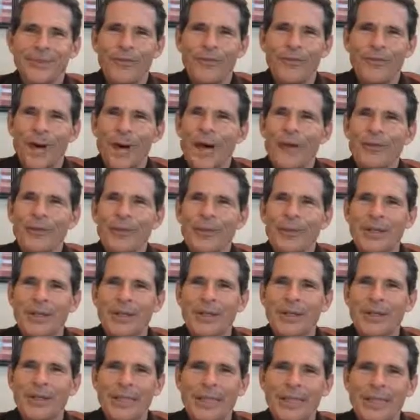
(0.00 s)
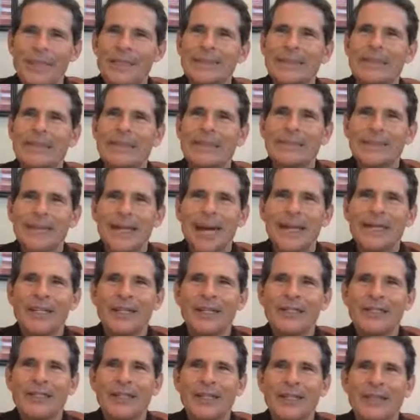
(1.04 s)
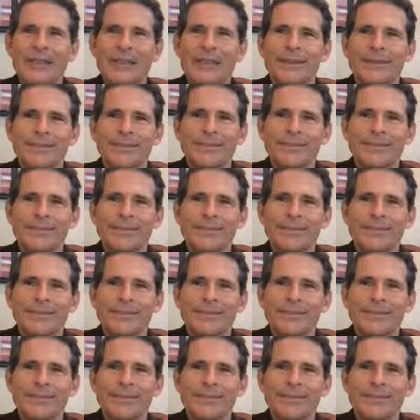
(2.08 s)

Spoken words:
founder of the Qin dynasty,